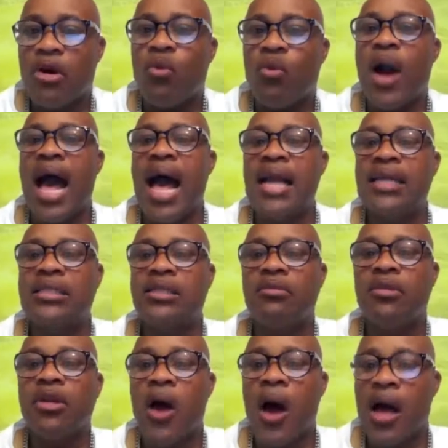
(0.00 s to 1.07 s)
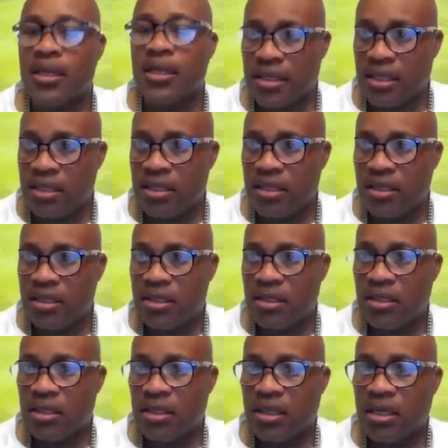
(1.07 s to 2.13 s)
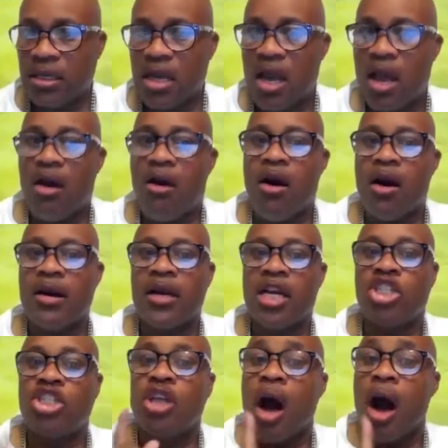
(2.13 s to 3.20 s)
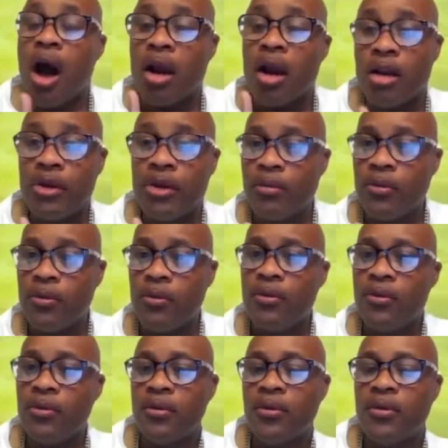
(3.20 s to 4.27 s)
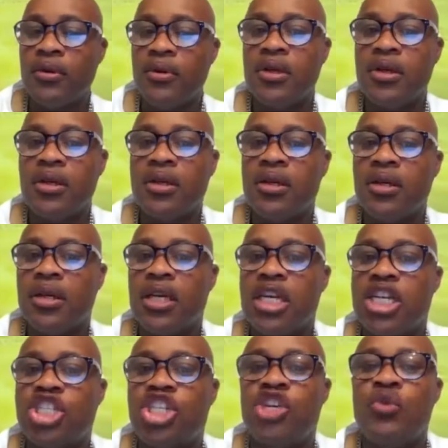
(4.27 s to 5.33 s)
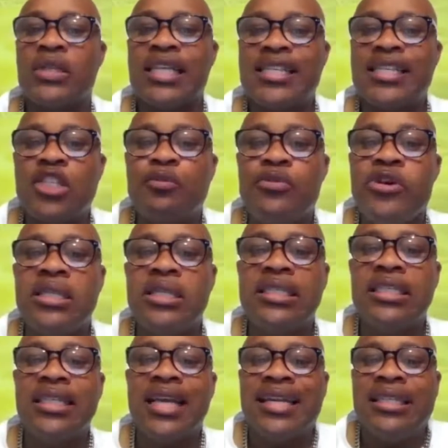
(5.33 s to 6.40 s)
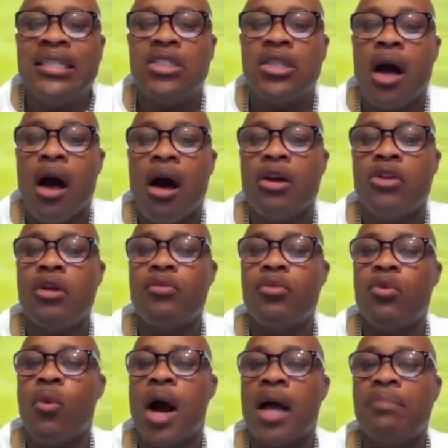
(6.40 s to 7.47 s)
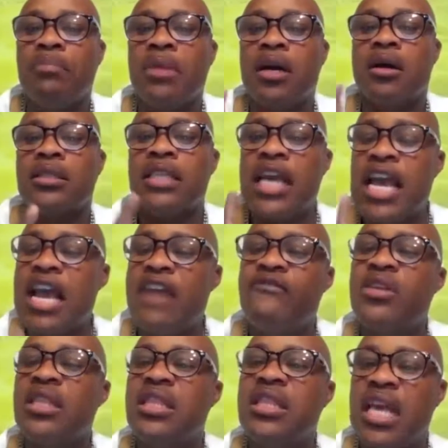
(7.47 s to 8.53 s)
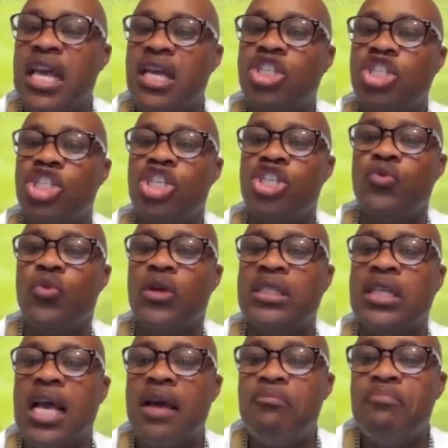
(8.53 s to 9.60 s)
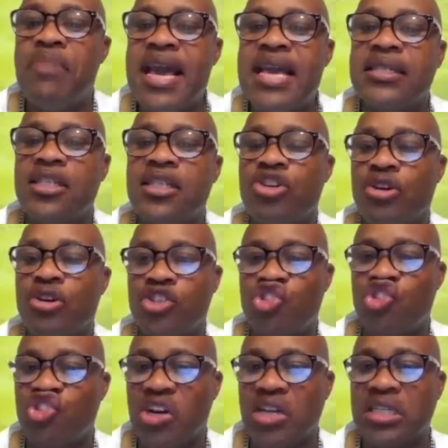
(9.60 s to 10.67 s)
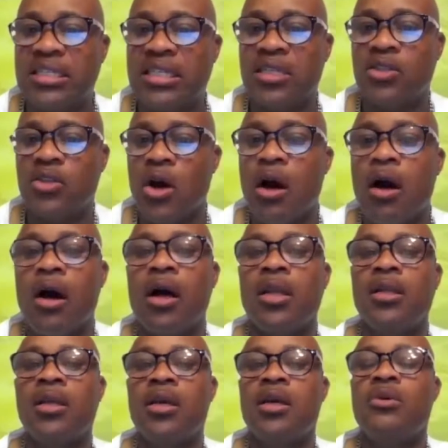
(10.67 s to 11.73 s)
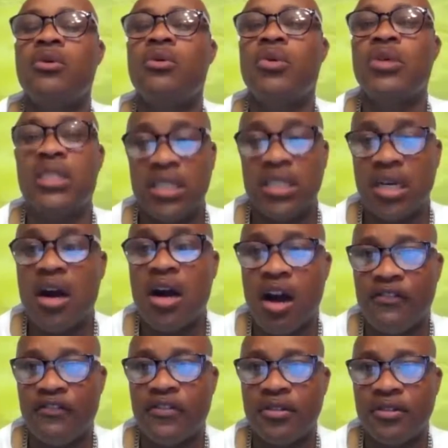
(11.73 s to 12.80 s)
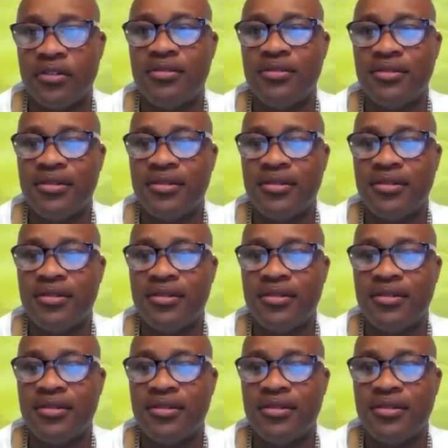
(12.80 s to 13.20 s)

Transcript: But while some losses are tolerable, she was experiencing an intolerable one because everything she was basing her success on was in the coffin.